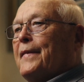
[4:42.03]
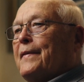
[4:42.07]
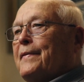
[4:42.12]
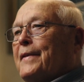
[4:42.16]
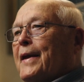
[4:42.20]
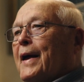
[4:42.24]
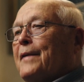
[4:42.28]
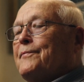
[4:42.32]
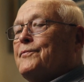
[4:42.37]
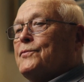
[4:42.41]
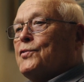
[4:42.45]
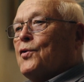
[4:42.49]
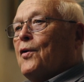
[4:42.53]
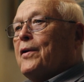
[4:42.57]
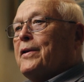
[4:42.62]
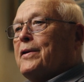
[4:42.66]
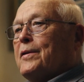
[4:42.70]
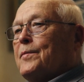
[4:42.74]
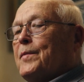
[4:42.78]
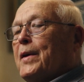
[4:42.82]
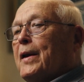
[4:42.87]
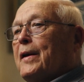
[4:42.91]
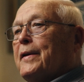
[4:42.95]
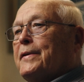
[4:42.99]
I've joined
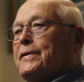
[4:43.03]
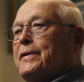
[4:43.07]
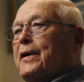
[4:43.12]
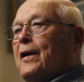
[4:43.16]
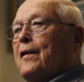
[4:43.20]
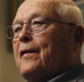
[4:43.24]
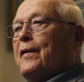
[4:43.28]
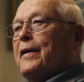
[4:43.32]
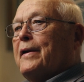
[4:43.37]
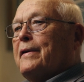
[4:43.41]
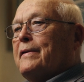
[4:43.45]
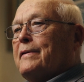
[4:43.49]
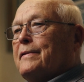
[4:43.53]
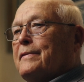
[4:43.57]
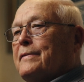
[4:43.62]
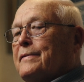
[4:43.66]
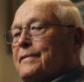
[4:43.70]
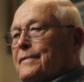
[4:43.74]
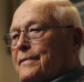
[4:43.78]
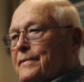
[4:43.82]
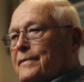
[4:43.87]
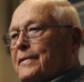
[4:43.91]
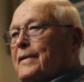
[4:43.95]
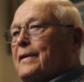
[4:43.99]
the military and
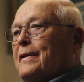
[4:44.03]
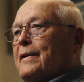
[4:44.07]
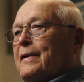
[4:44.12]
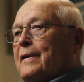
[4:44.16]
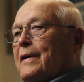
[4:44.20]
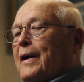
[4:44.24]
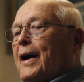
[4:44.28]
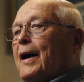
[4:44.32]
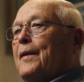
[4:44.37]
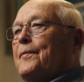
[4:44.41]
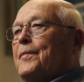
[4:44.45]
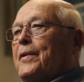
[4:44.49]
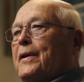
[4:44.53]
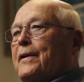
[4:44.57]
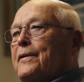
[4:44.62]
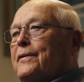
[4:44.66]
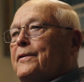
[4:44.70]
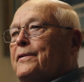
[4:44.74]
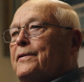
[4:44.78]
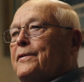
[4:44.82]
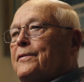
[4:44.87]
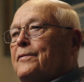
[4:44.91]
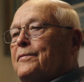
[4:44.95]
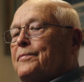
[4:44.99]
I'm going
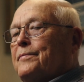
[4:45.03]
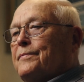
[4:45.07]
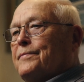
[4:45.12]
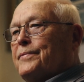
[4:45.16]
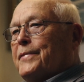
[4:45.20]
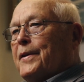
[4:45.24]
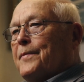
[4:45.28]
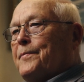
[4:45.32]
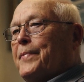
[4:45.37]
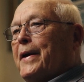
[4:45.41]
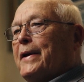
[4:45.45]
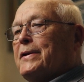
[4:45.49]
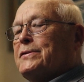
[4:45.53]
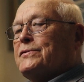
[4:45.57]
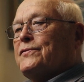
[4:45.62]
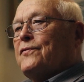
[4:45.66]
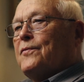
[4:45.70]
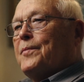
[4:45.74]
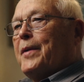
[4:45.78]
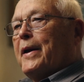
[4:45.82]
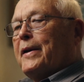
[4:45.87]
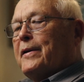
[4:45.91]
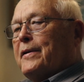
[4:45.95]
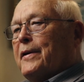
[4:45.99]
to do the best for
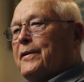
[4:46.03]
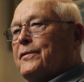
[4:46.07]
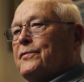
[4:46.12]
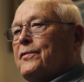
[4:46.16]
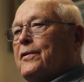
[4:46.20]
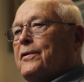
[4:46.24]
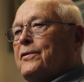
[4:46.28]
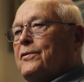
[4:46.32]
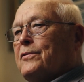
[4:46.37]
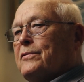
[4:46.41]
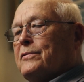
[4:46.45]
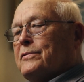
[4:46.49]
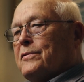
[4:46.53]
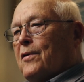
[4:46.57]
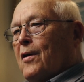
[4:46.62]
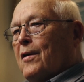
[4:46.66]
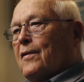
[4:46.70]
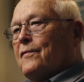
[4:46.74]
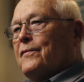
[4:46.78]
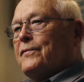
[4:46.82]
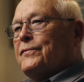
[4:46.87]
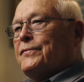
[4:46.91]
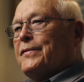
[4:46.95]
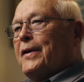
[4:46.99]
my country. You
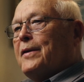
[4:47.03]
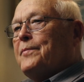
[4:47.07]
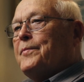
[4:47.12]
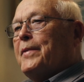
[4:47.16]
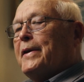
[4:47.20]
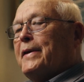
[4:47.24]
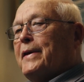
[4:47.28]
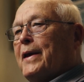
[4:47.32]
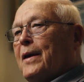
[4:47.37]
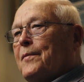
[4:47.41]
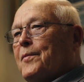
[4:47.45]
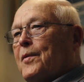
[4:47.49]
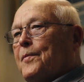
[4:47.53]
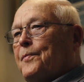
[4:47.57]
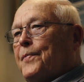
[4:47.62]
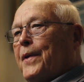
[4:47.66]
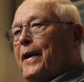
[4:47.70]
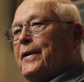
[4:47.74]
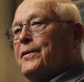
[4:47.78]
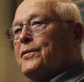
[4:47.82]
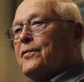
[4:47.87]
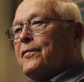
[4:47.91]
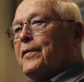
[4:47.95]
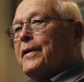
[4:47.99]
all of a sudden became a
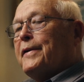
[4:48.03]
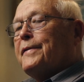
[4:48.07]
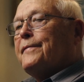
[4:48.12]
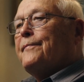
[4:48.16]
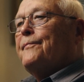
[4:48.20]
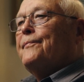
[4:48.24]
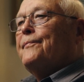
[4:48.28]
patriot.